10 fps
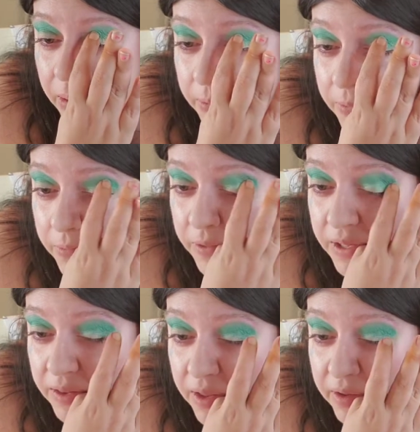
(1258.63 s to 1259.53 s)
Oh,
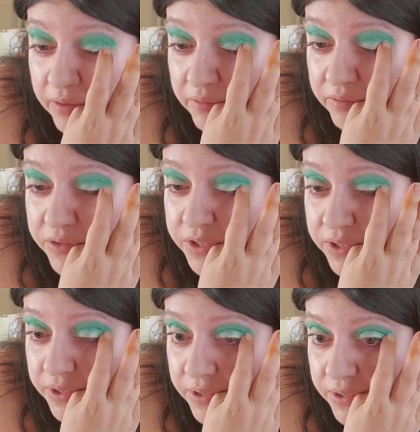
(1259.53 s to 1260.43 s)
I loves.
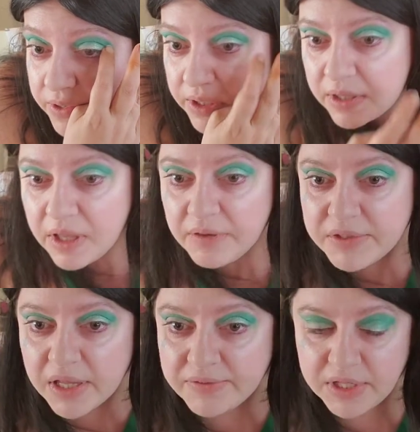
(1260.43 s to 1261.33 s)

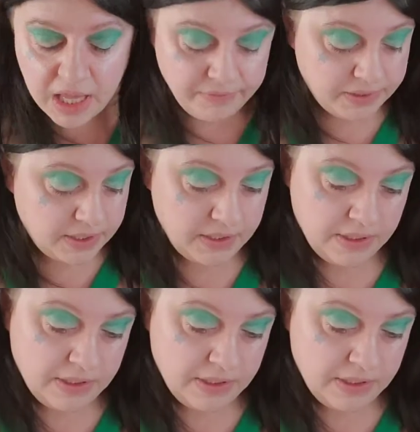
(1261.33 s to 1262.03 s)
Loves, loves, loves.